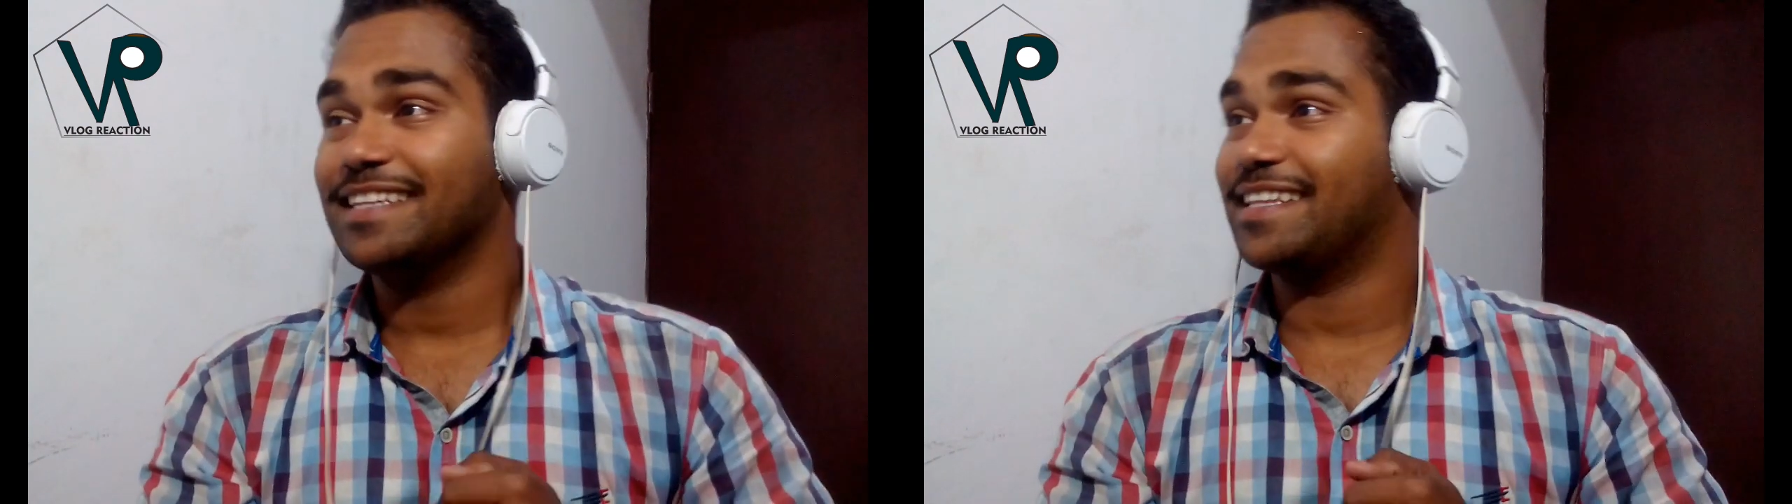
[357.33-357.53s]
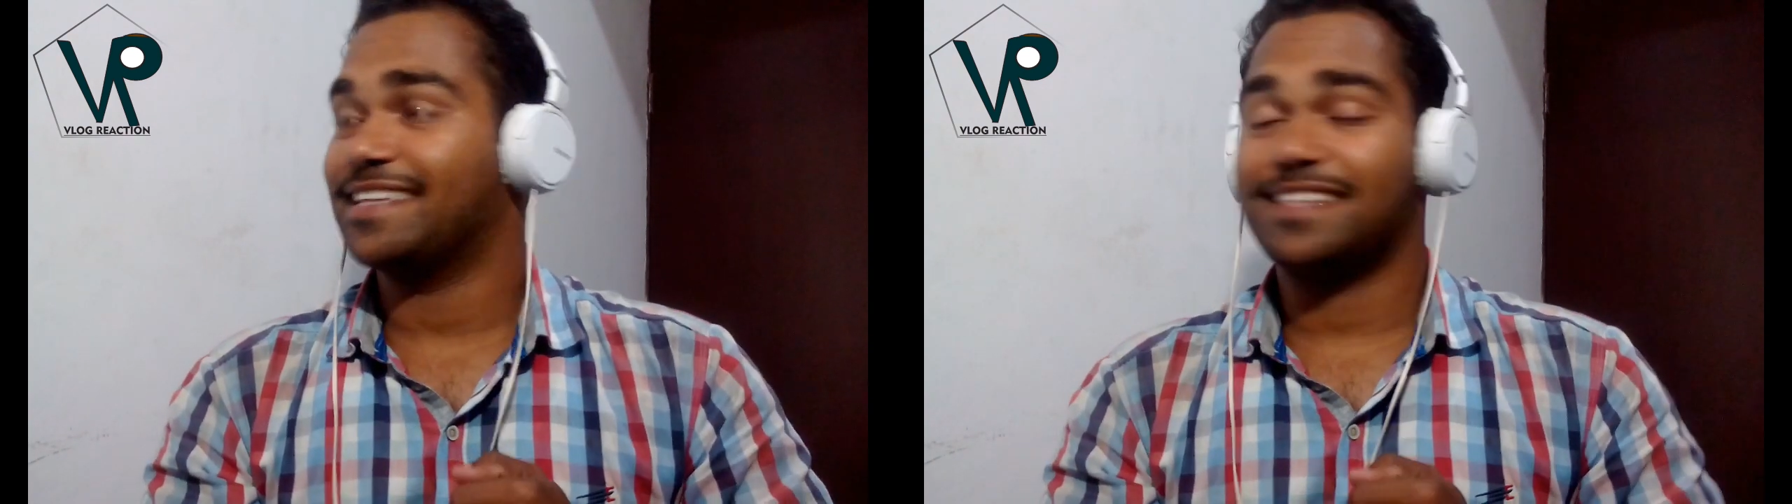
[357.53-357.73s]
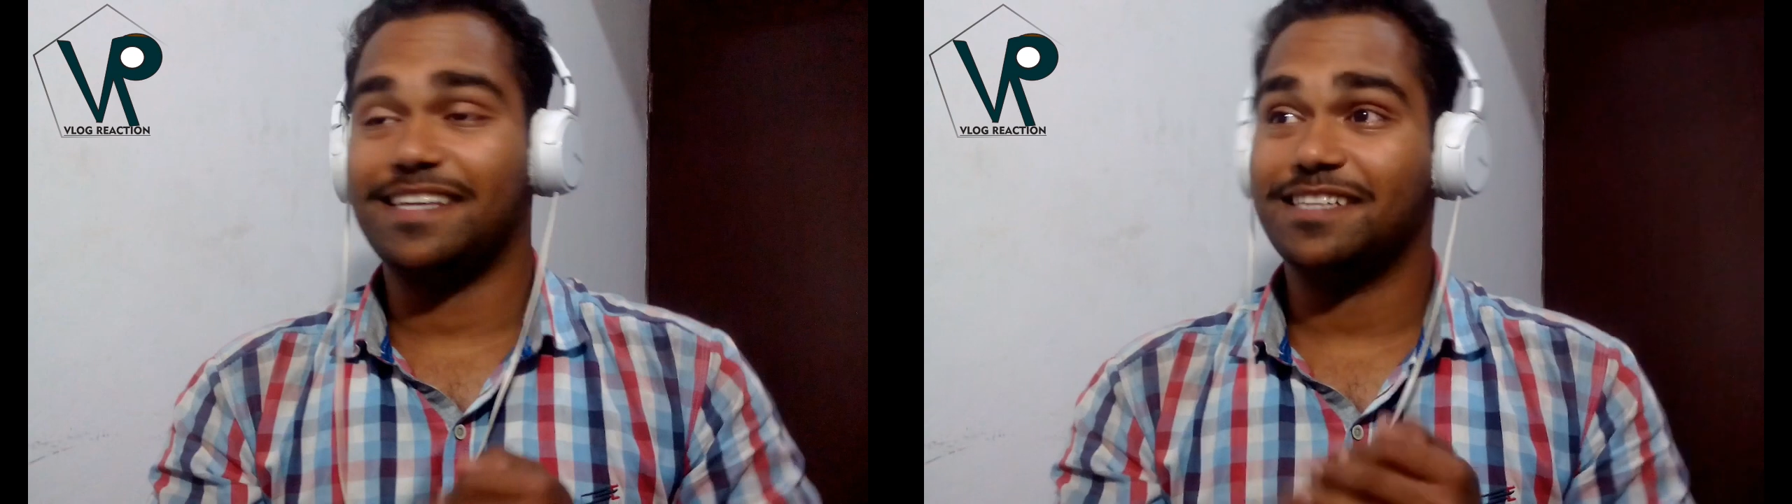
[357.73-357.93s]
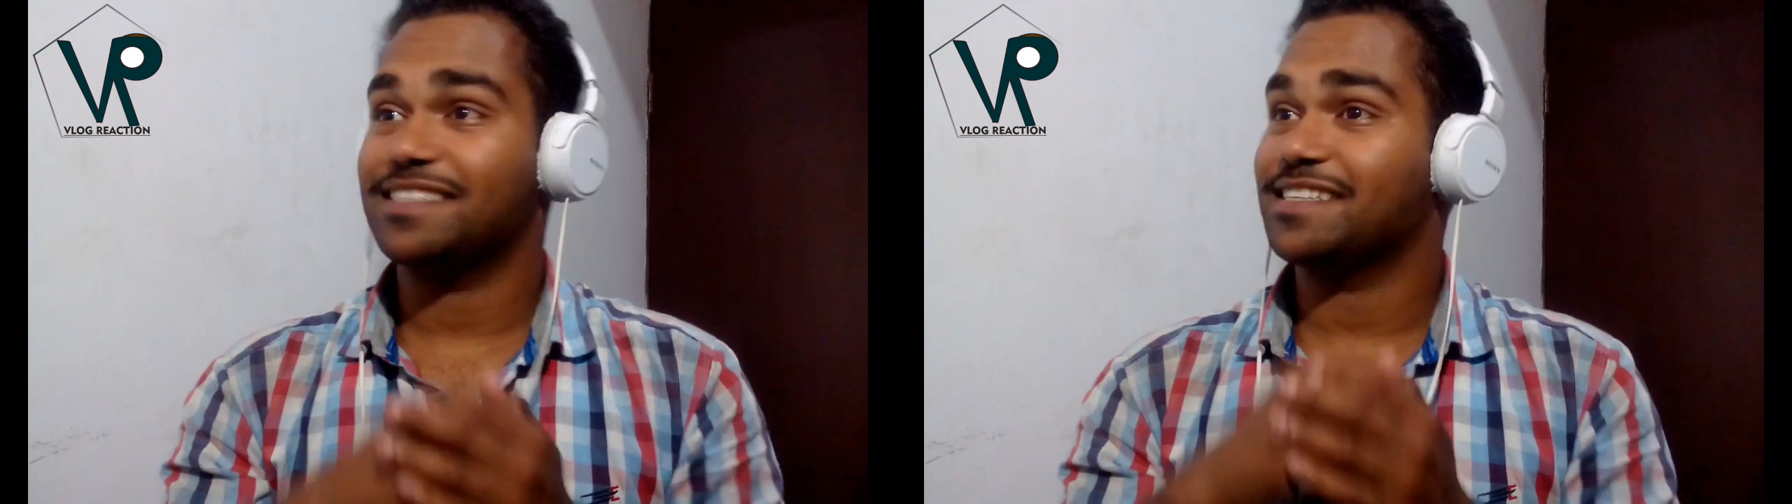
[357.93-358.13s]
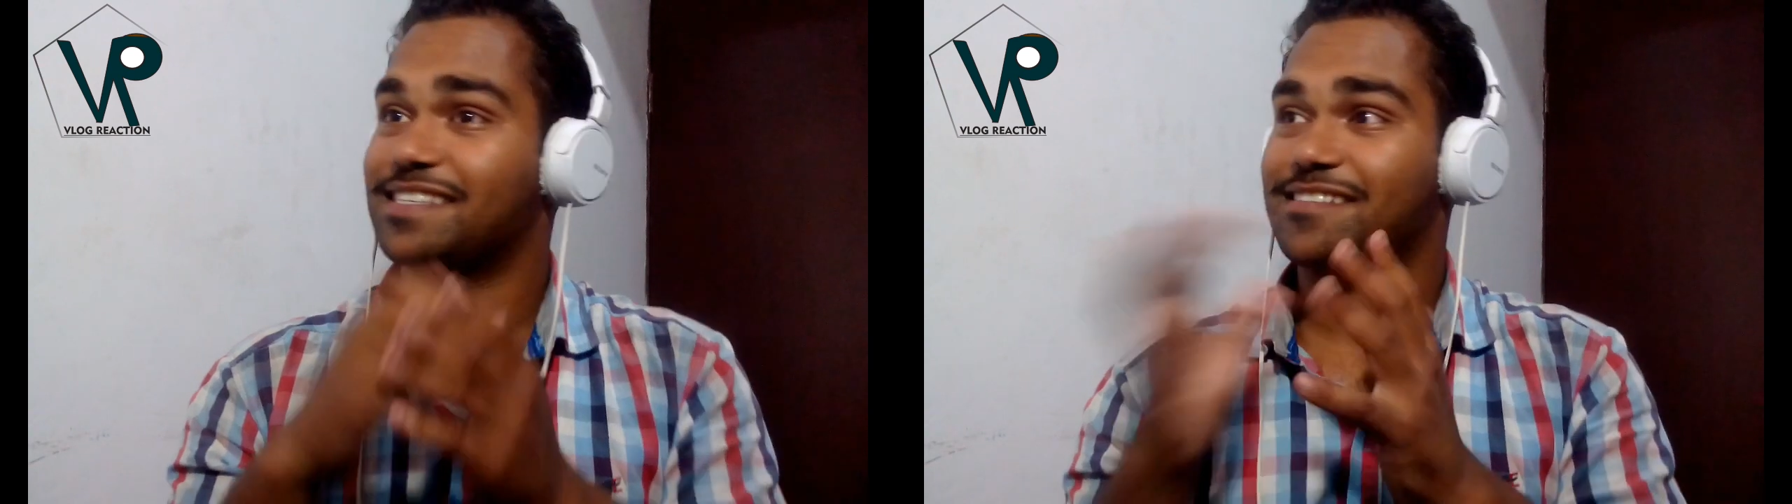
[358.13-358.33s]
That his
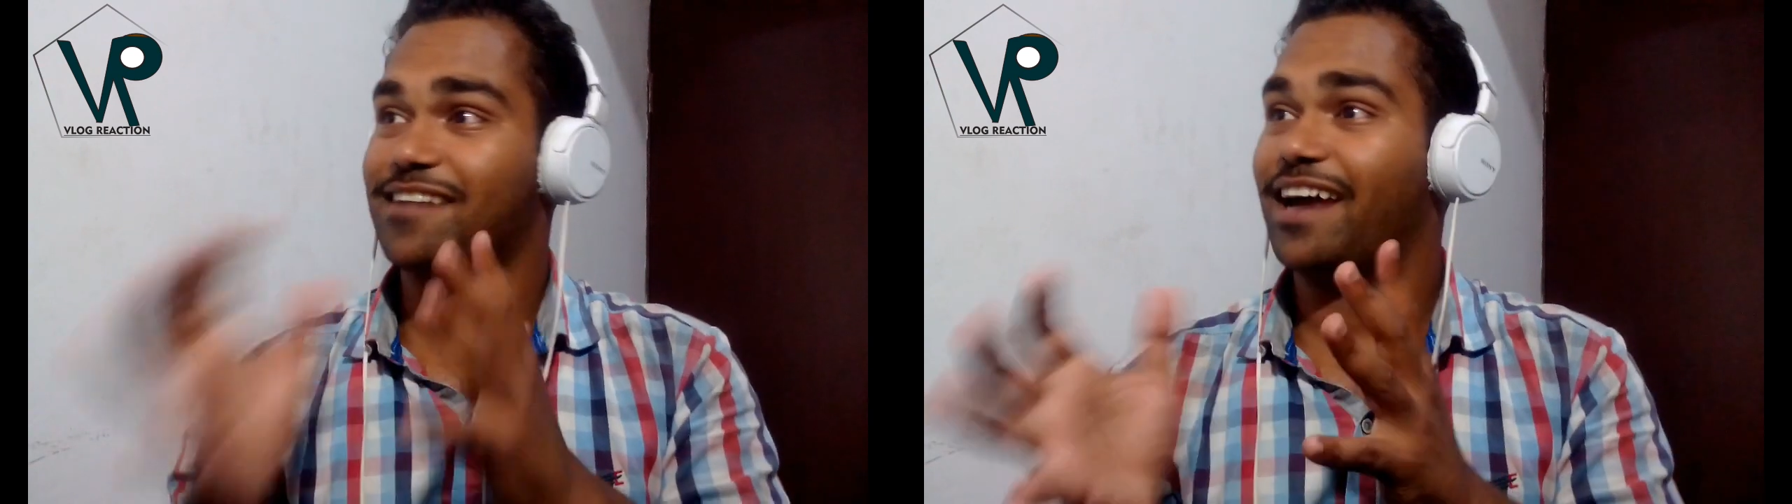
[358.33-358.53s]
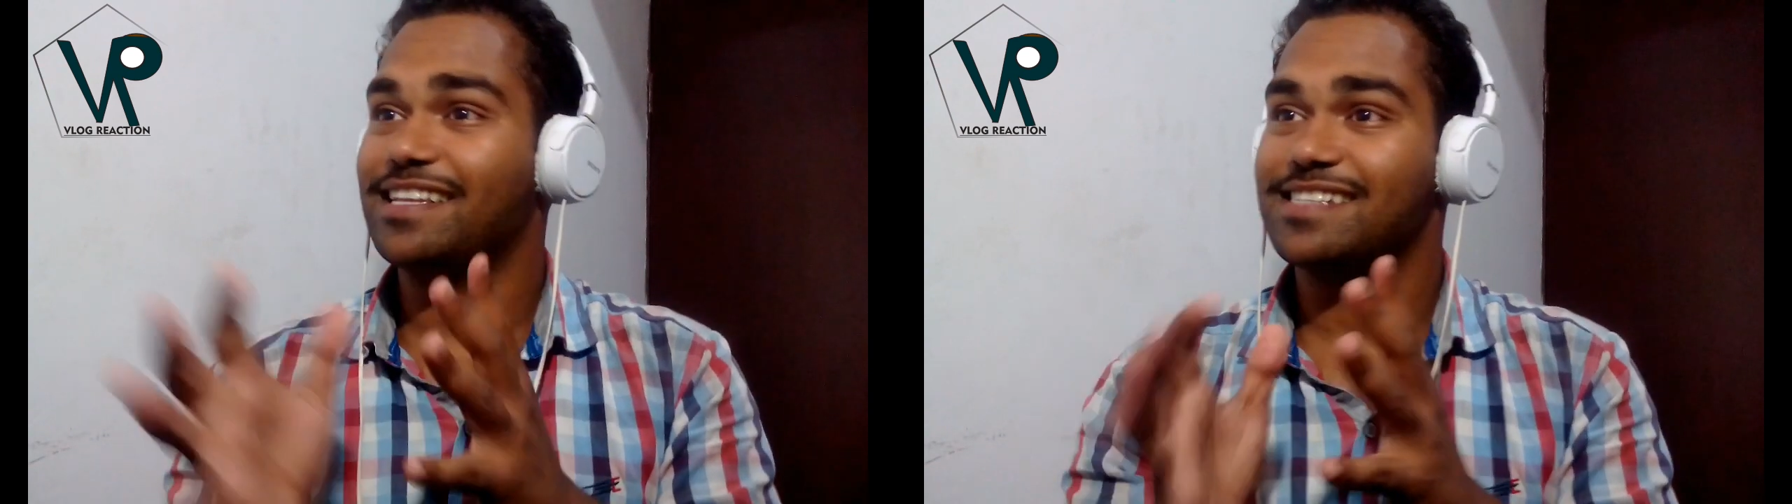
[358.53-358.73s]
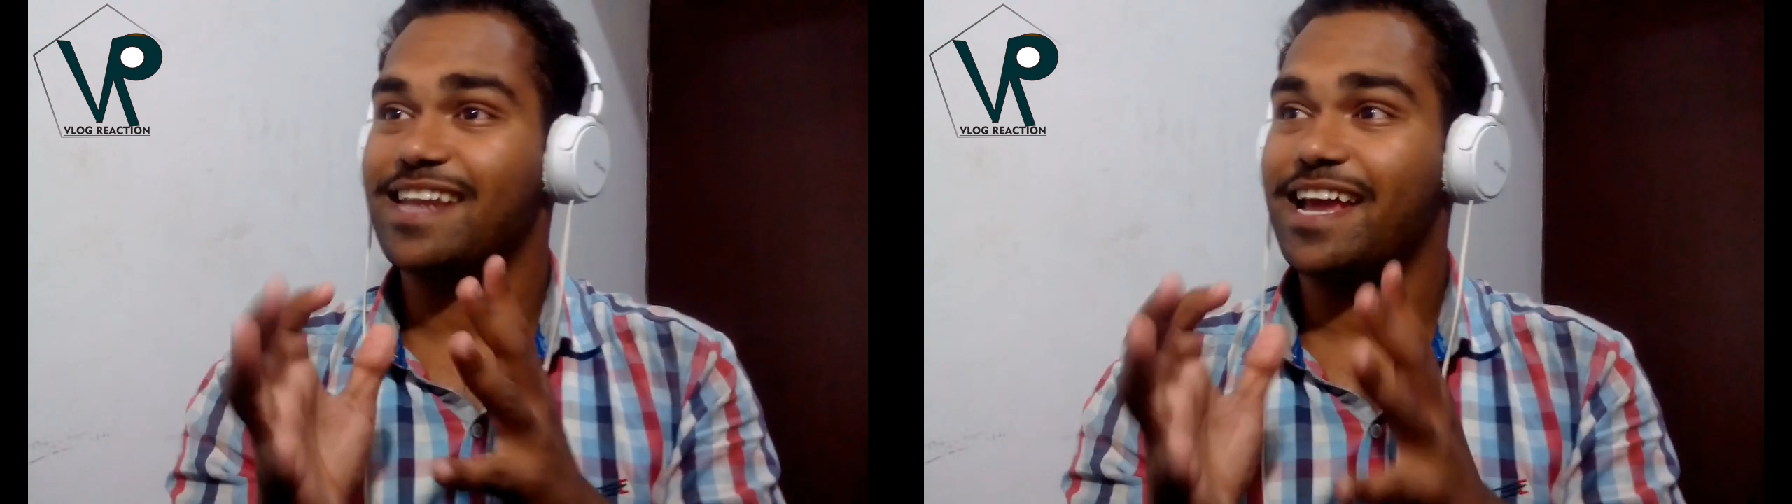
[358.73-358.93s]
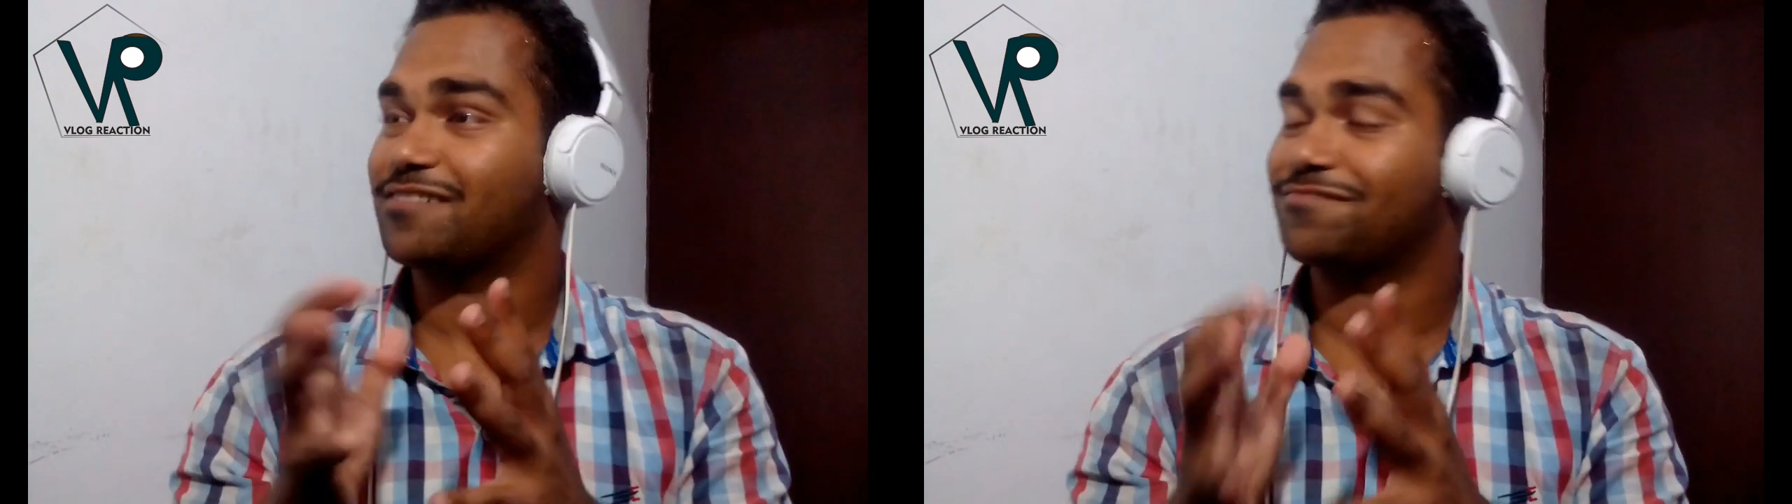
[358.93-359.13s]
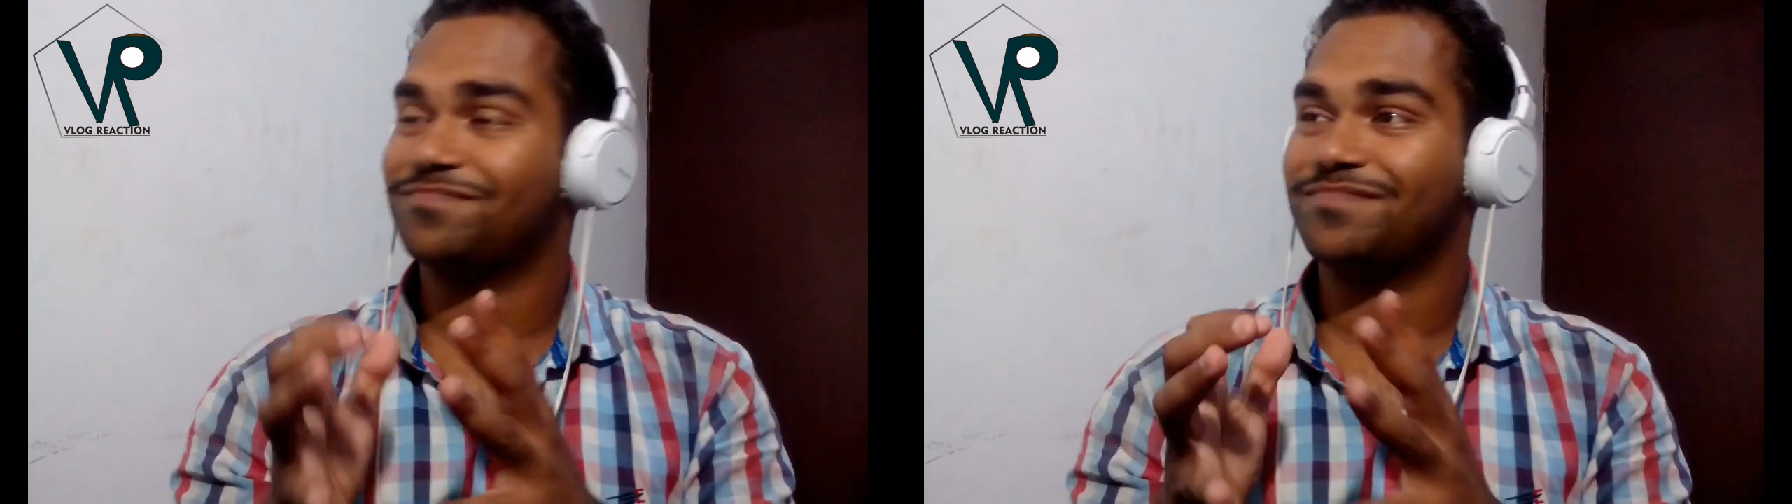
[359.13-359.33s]
style is like